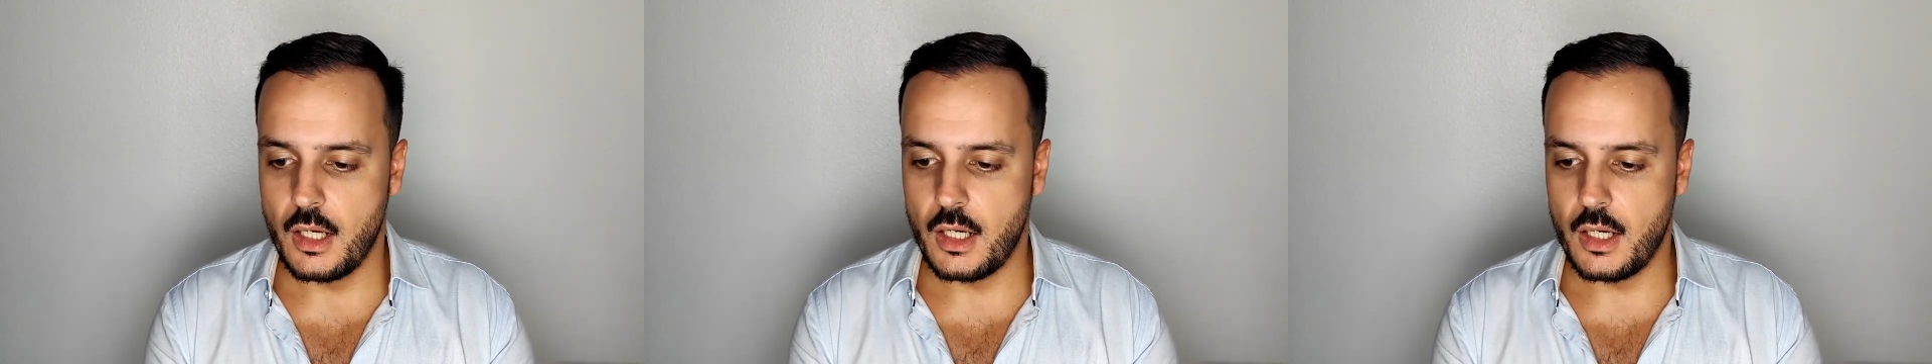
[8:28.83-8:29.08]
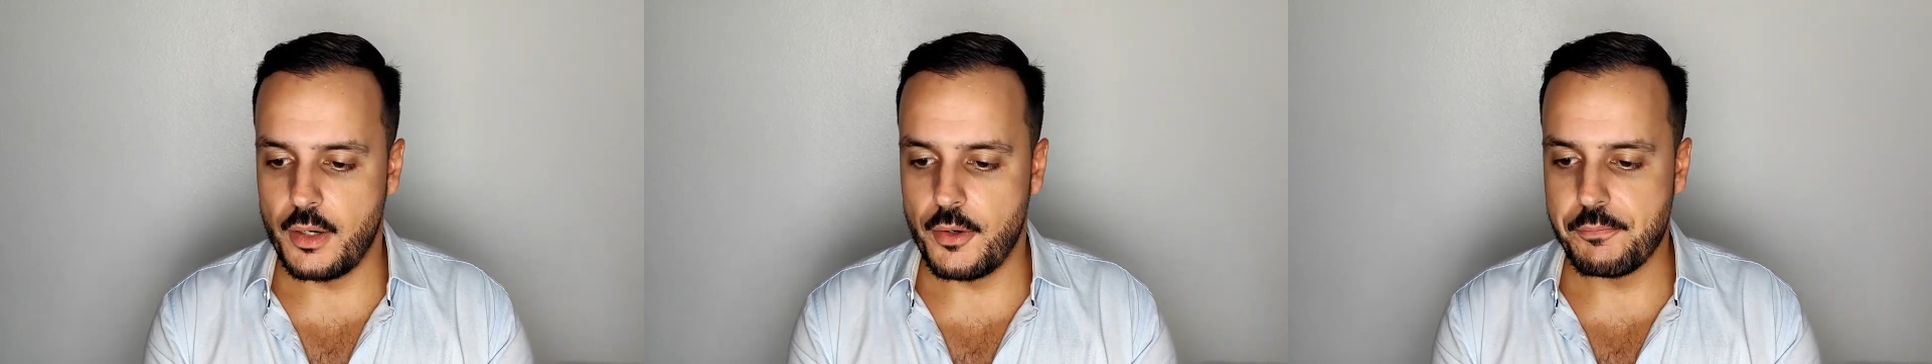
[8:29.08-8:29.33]

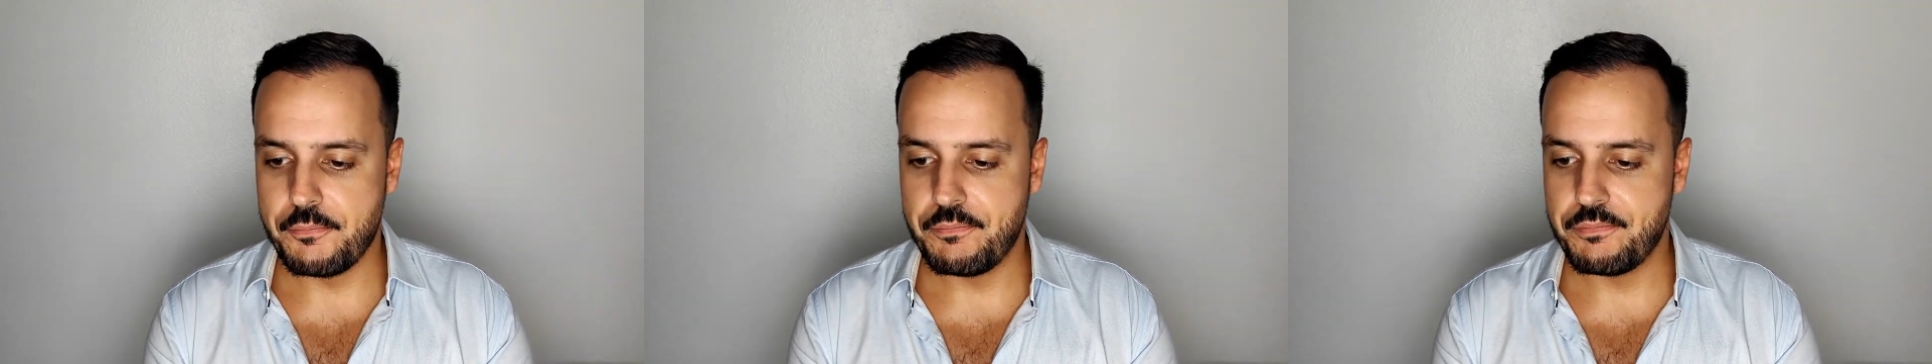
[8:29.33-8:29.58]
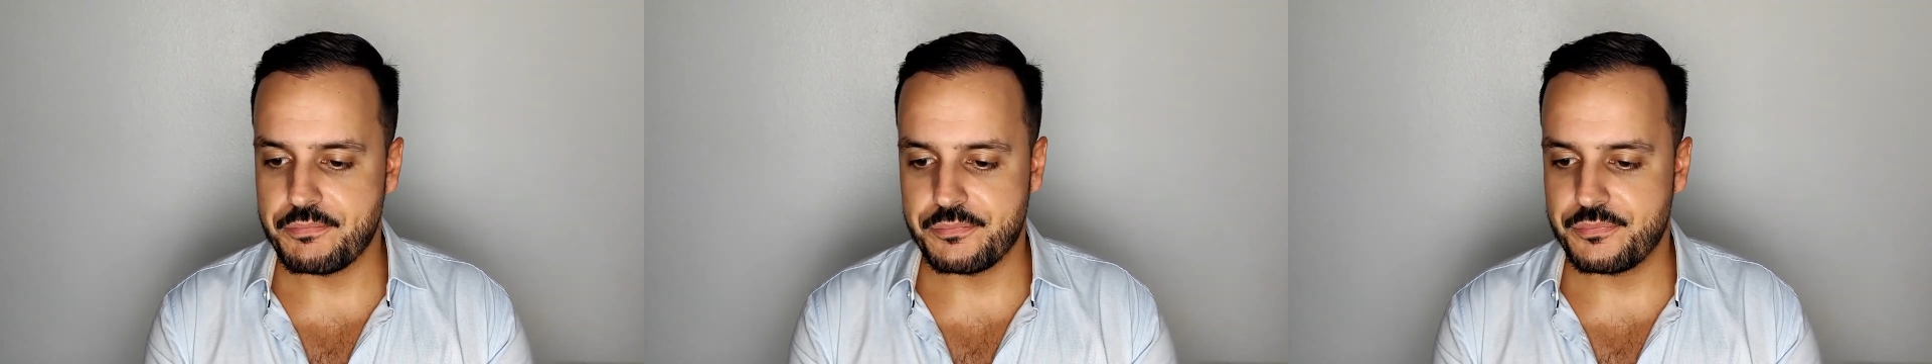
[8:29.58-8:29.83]

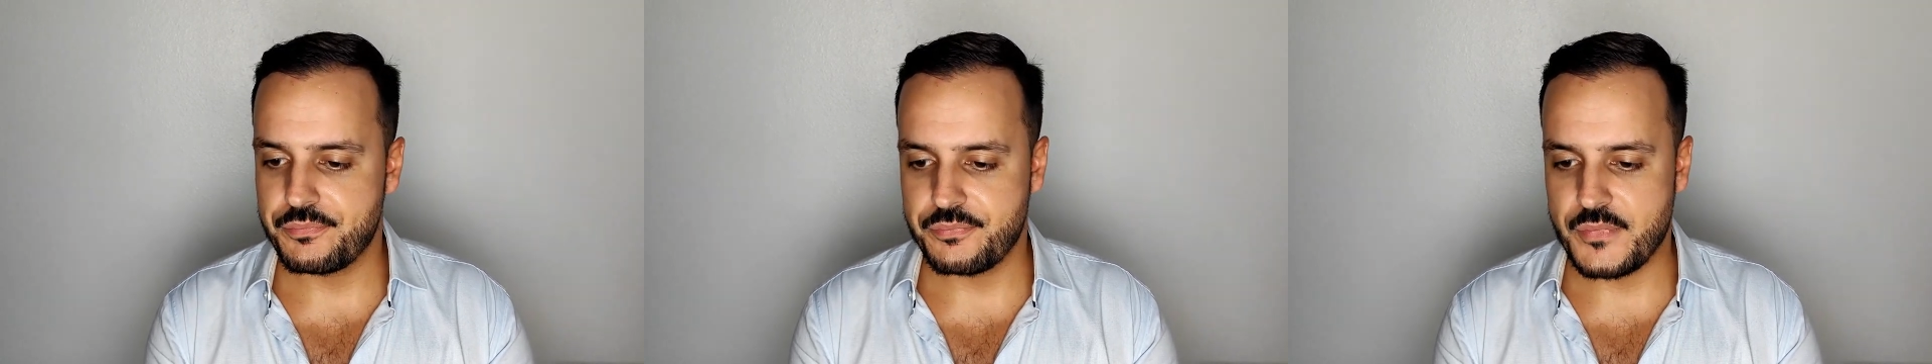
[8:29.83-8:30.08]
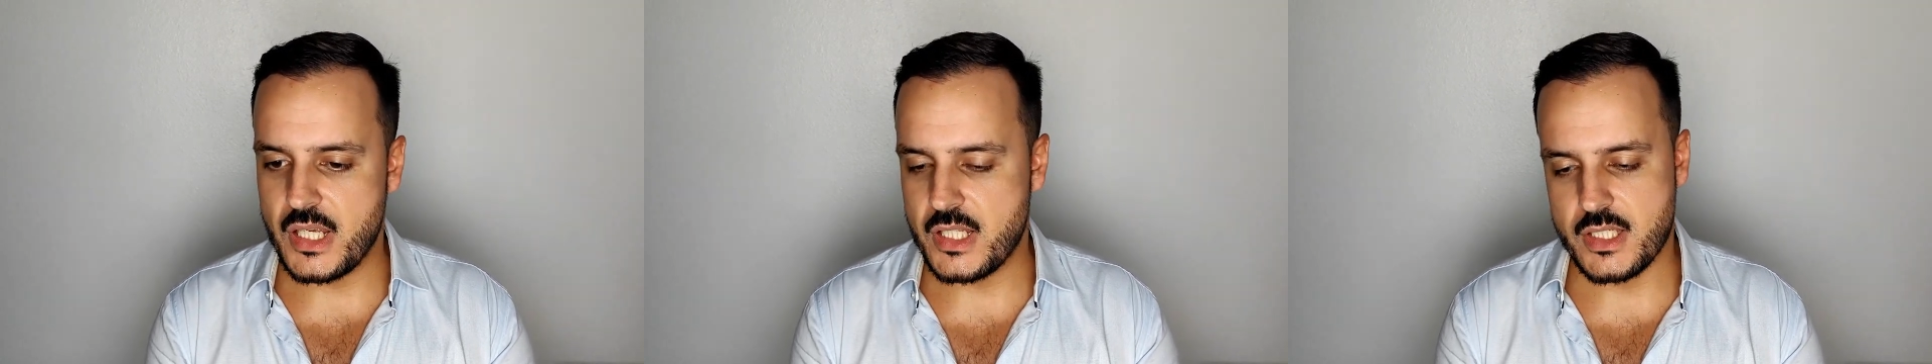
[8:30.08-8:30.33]
Um,
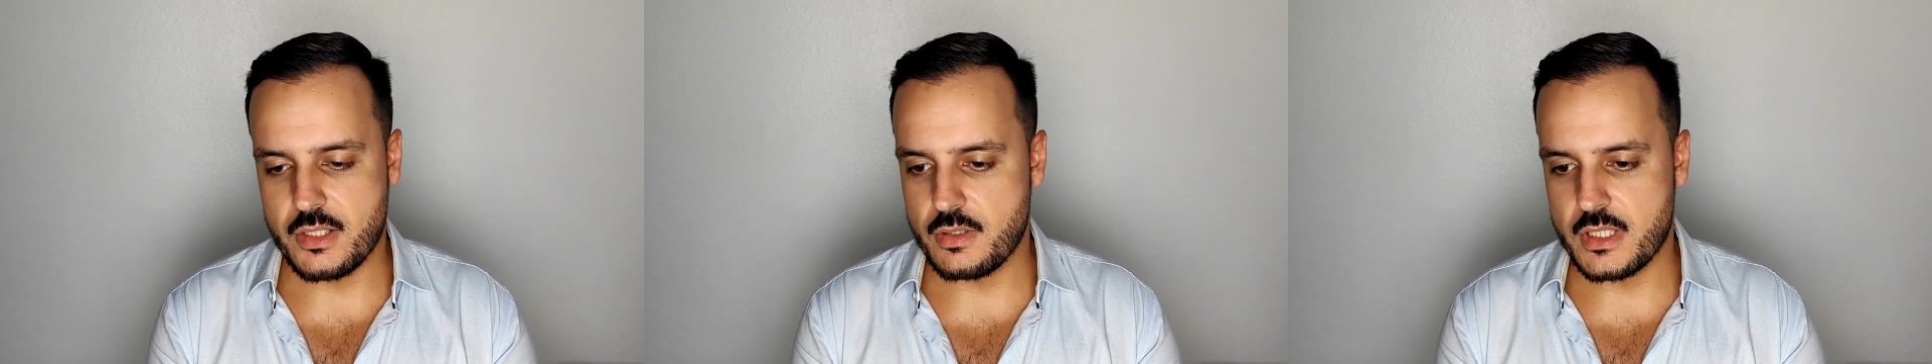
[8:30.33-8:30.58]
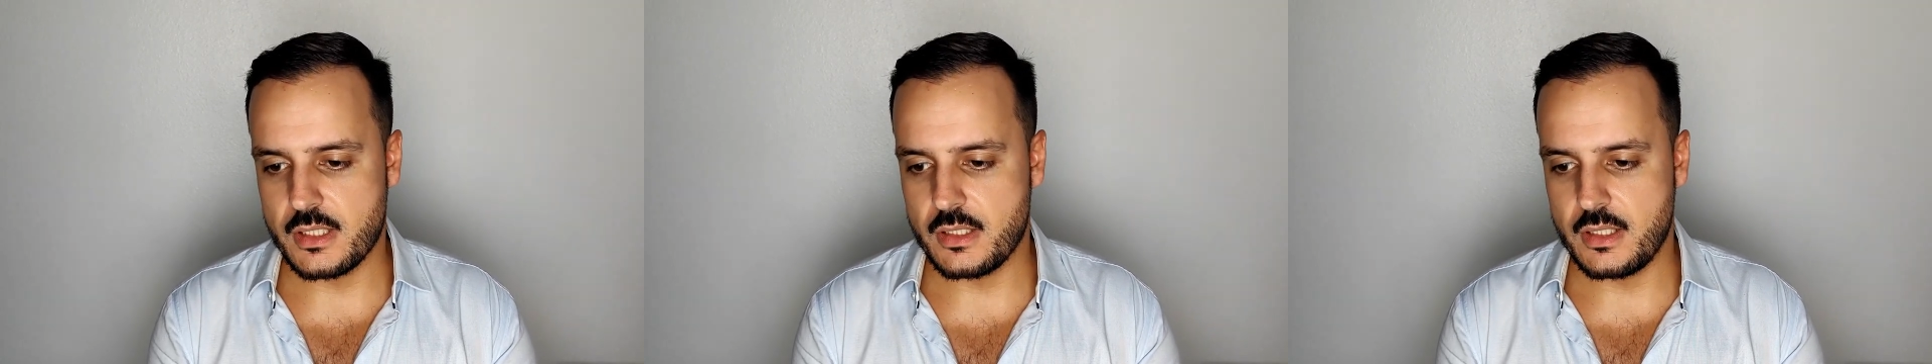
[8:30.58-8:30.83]
and
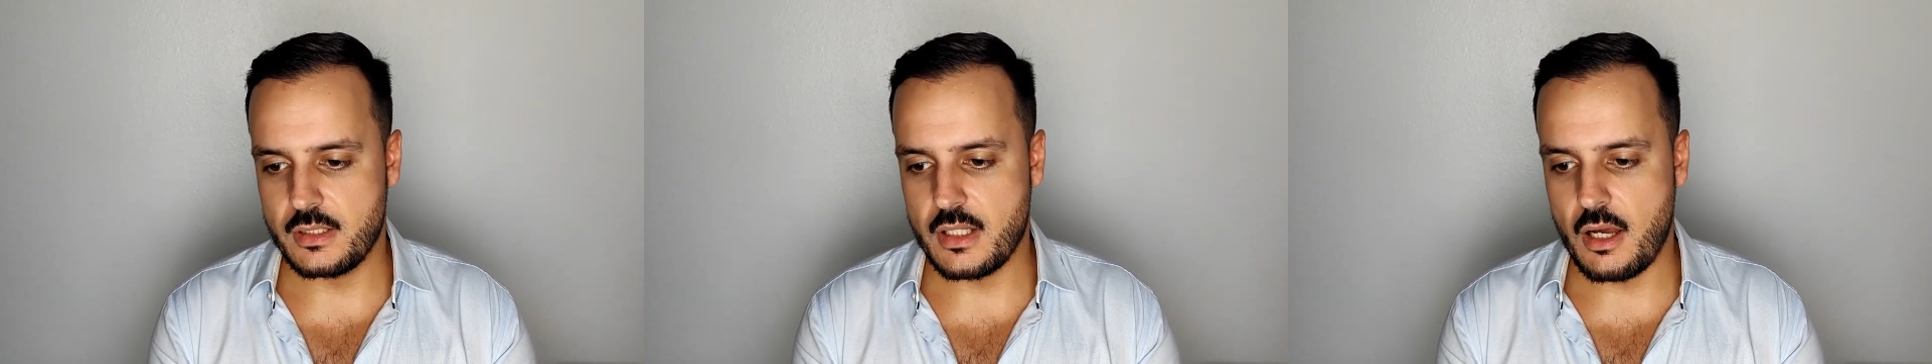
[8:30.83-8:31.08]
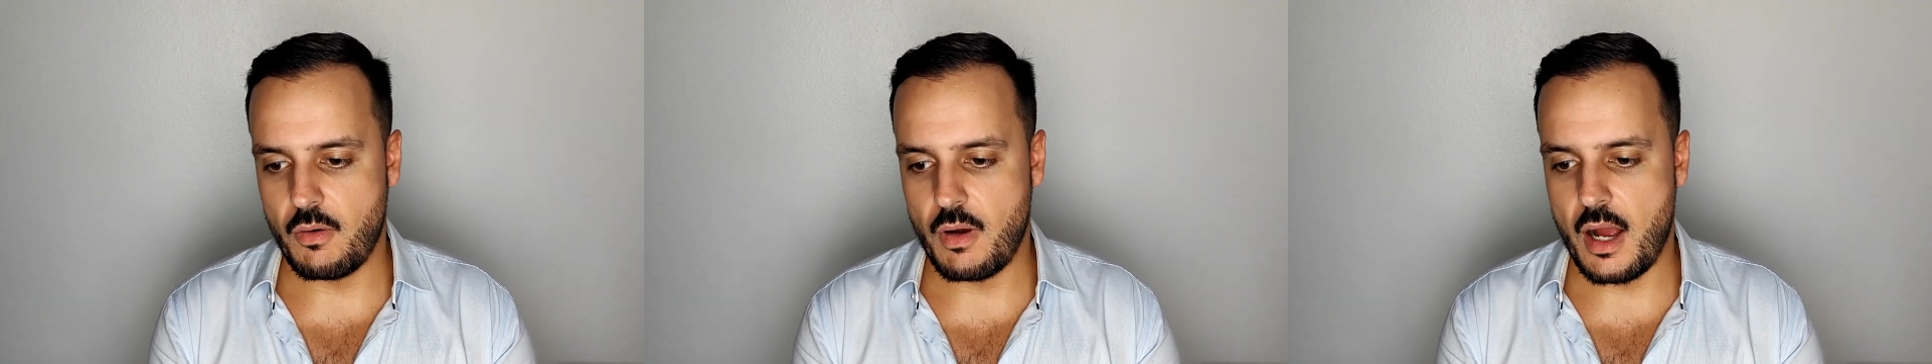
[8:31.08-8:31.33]
seriously,
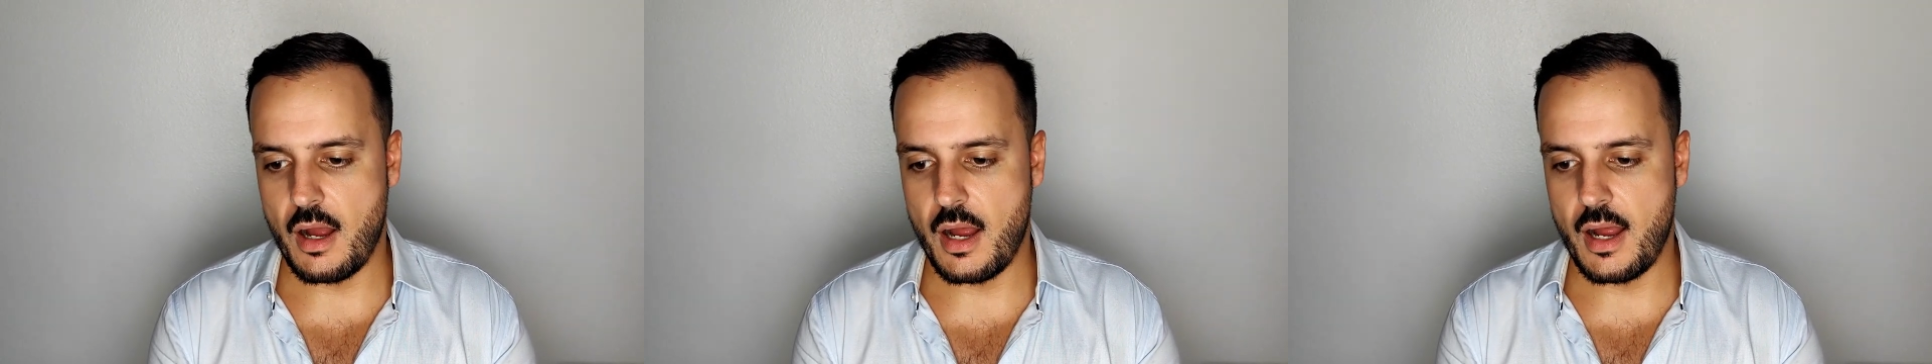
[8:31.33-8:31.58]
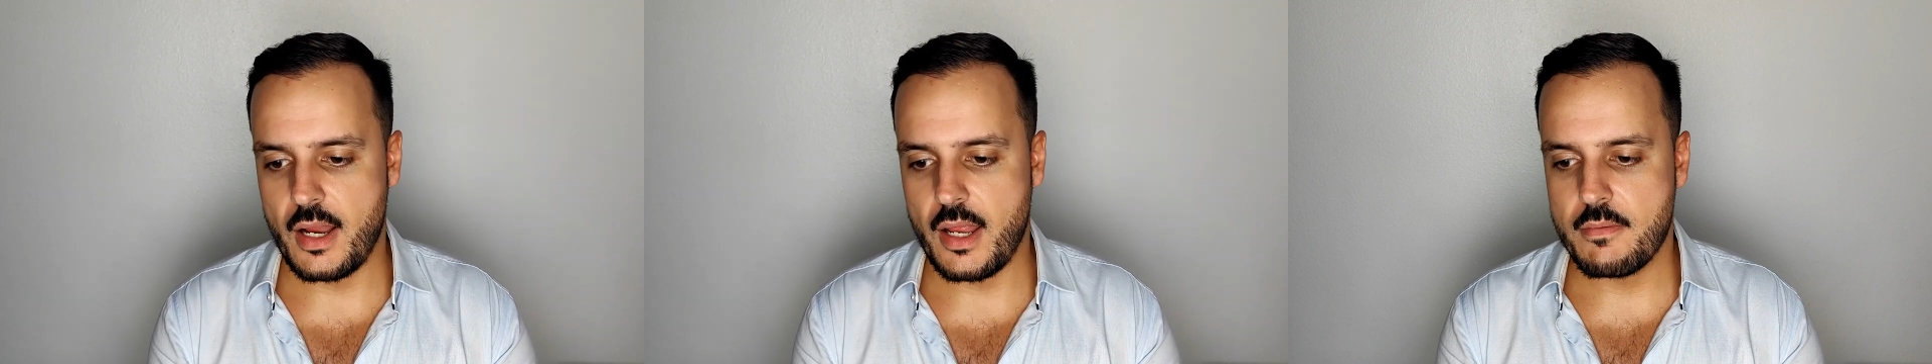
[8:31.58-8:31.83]
now
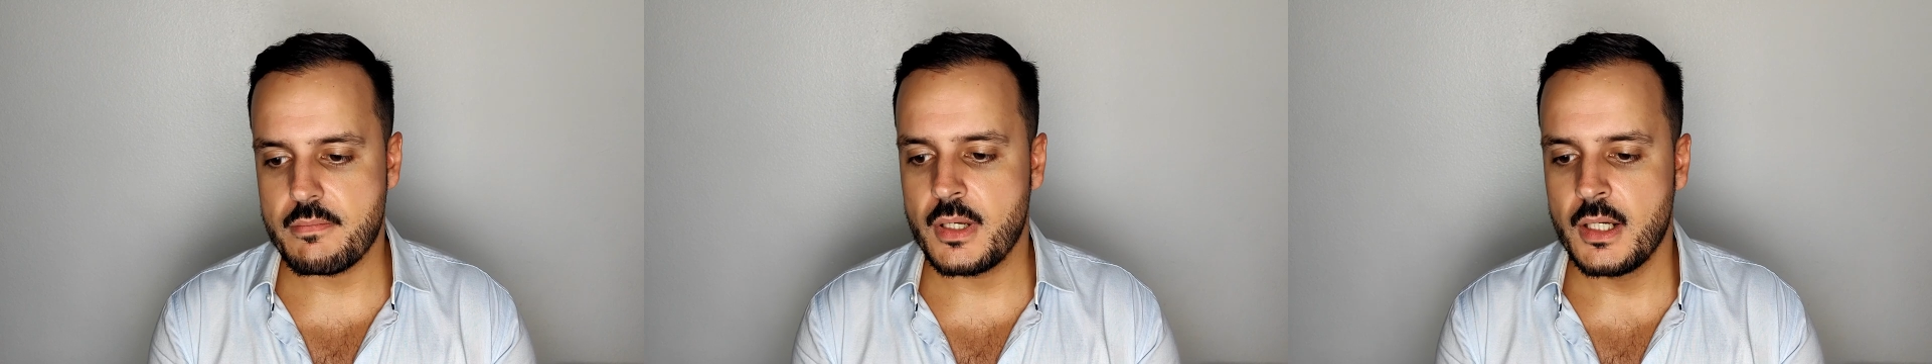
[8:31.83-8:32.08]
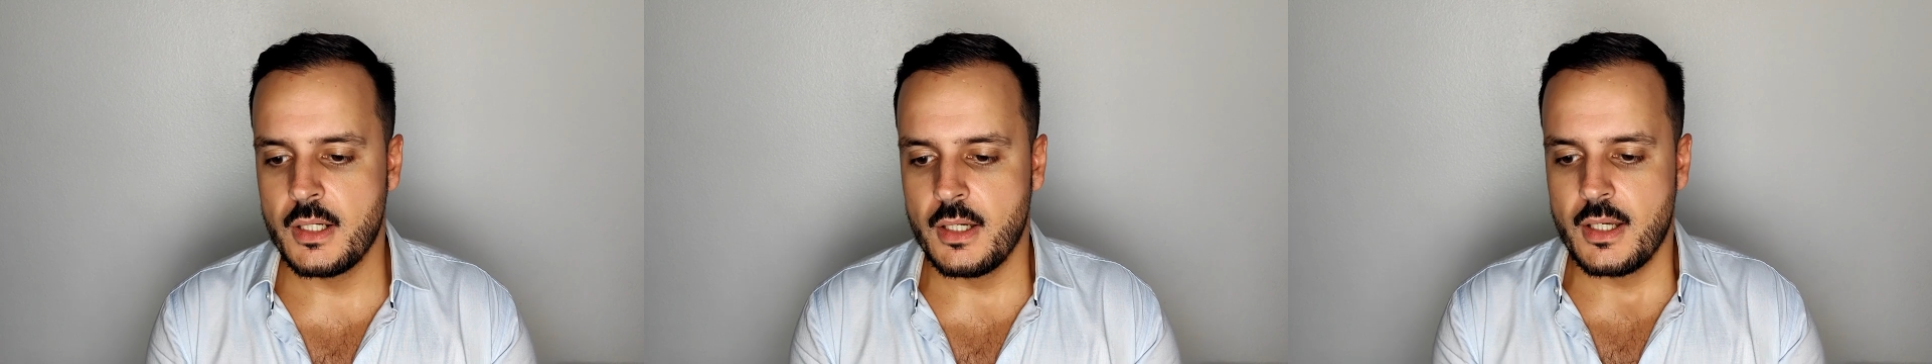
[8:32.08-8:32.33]
I, I am